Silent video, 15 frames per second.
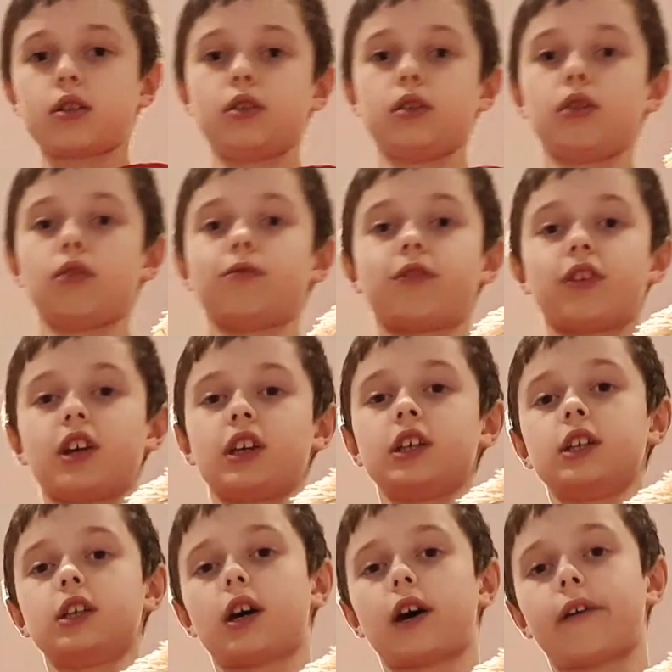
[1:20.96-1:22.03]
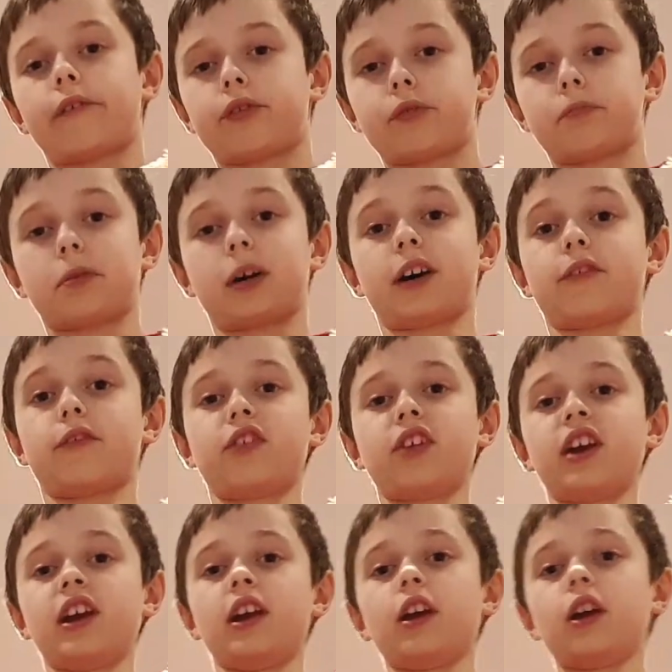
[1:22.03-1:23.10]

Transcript: new thing after part three